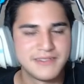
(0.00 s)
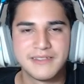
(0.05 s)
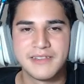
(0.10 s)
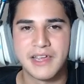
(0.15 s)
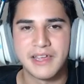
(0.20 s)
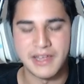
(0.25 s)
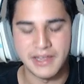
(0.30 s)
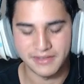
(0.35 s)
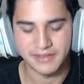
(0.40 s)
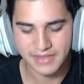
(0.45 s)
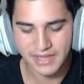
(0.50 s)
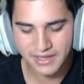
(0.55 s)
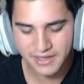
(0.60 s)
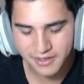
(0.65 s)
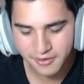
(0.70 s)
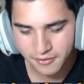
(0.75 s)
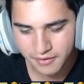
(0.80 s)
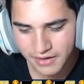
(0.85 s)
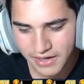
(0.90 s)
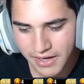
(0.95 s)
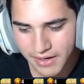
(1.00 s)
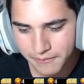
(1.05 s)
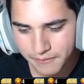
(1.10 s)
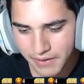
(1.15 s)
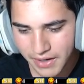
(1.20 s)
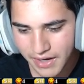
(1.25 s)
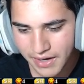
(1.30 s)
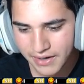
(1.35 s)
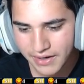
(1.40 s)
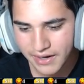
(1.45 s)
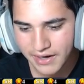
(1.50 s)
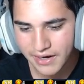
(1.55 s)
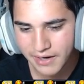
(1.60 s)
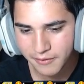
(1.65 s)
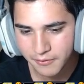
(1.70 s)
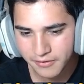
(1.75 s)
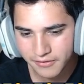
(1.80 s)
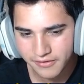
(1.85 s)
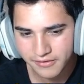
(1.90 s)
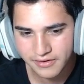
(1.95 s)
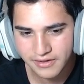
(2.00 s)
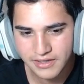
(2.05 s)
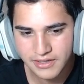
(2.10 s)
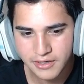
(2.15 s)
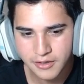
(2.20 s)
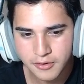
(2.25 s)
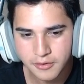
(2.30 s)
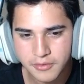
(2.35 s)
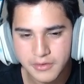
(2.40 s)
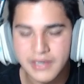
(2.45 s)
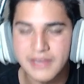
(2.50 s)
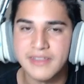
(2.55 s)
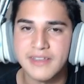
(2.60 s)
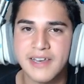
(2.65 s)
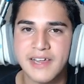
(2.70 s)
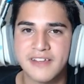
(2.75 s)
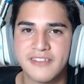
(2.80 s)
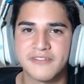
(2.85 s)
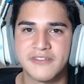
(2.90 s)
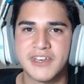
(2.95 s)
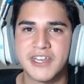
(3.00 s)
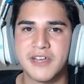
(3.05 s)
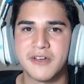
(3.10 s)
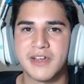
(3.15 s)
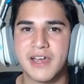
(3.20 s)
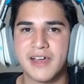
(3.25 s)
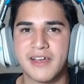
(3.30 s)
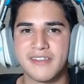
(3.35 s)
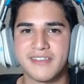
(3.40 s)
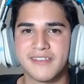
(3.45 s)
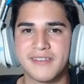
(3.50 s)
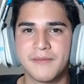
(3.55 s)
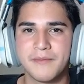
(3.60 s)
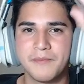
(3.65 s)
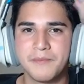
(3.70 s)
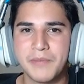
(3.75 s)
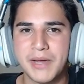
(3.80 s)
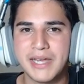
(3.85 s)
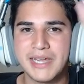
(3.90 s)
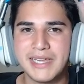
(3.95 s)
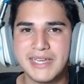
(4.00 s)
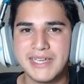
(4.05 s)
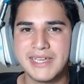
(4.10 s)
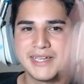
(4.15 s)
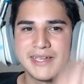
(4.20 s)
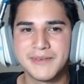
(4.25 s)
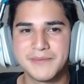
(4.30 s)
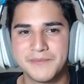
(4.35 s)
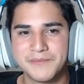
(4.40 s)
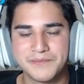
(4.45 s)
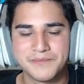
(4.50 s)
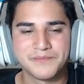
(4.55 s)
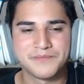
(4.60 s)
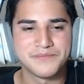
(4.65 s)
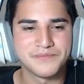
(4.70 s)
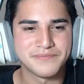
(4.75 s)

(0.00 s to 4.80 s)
Hey, thank you again, man, and I will see you in the next video, guys. Bye! Bye.